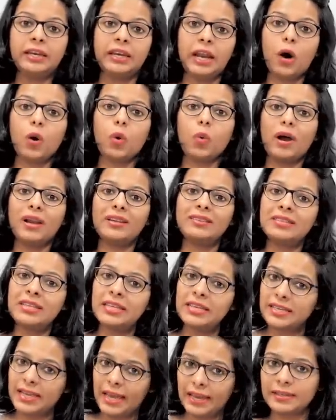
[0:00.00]
Now, once
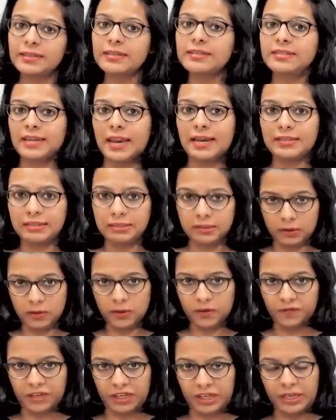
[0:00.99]
he gets his NET
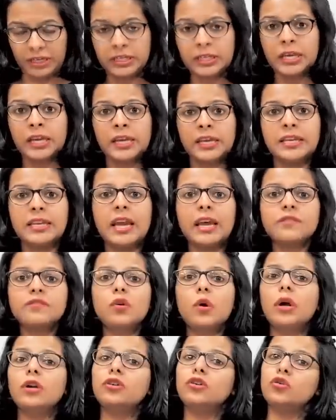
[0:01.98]
certificate, he
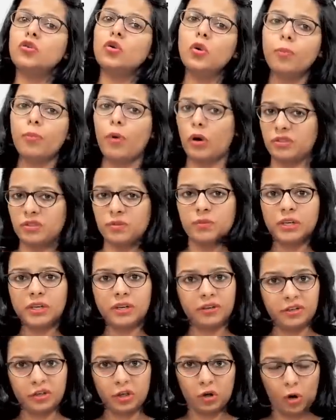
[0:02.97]
has got two possible
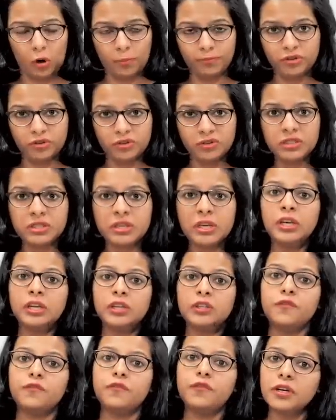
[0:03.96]
career options.
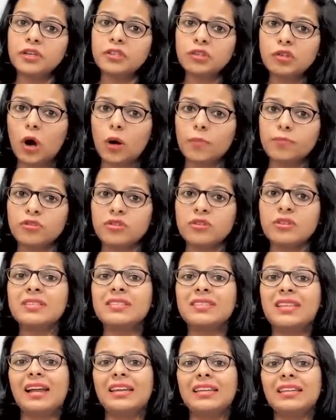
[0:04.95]
The first option
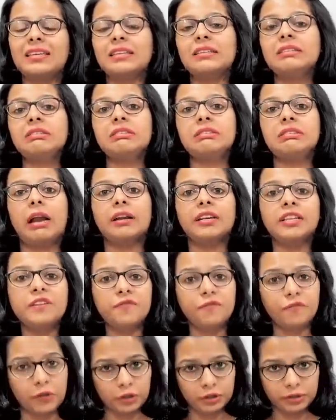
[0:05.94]
is that he can
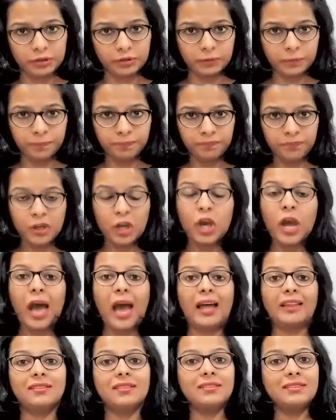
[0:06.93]
study further.
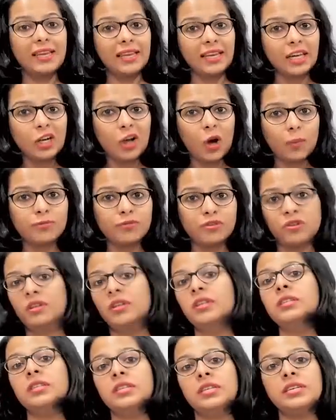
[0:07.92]
And the second option
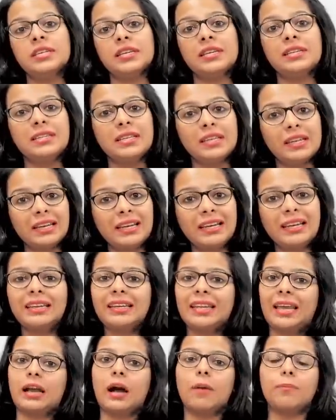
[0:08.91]
is he can
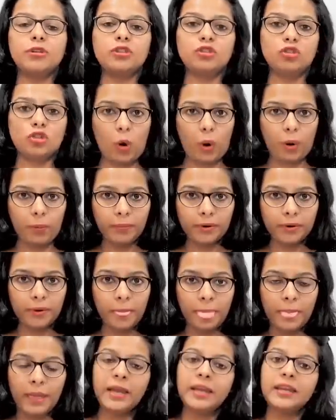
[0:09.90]
directly take up a job.
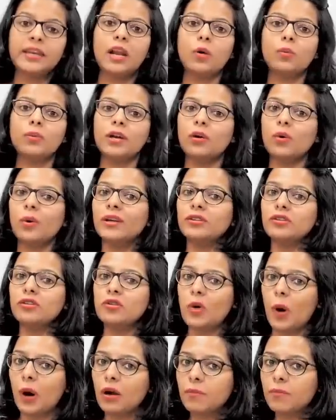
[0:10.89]
Now, we are going
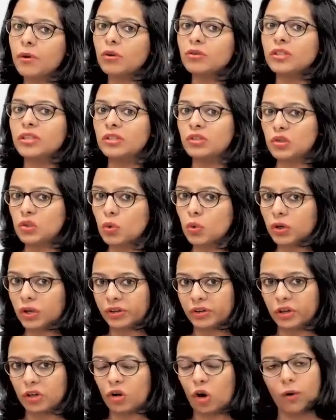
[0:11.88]
to talk about these two
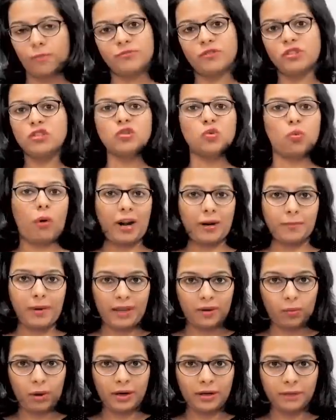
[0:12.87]
career options one
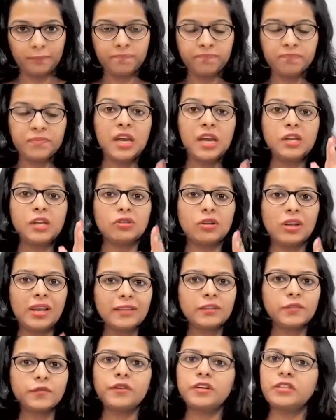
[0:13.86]
by one. So,
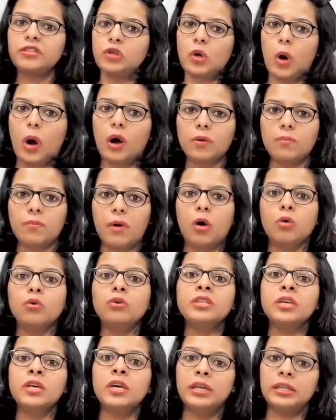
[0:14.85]
let's first talk
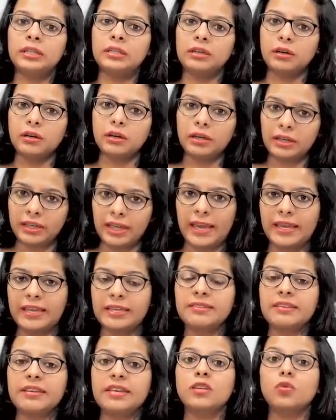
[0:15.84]
about the
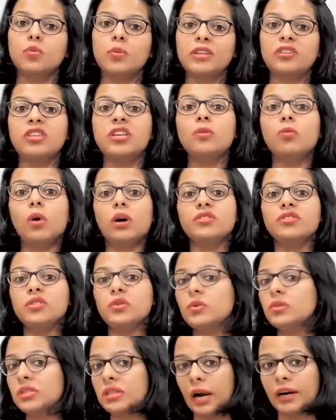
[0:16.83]
case in which he
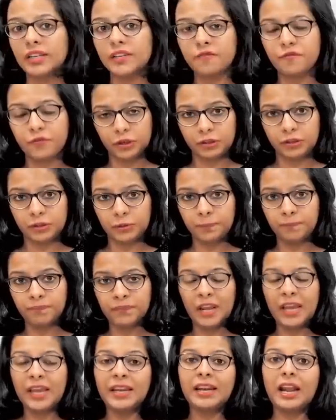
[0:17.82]
wants to study further.
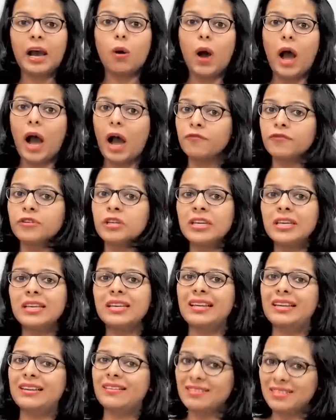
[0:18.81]
Now, after
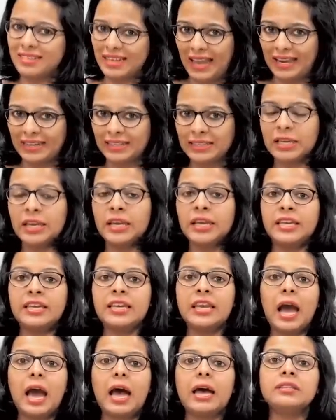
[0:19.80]
he clear NET,
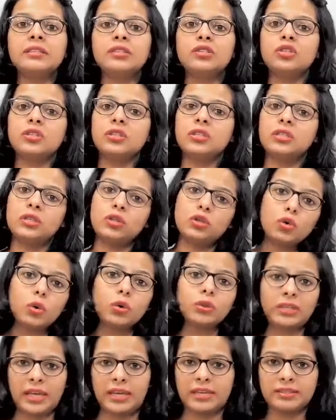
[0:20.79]
he has
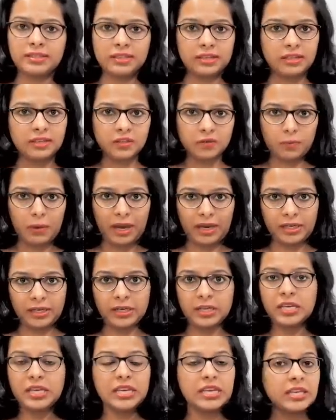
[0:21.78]
two things in his mind.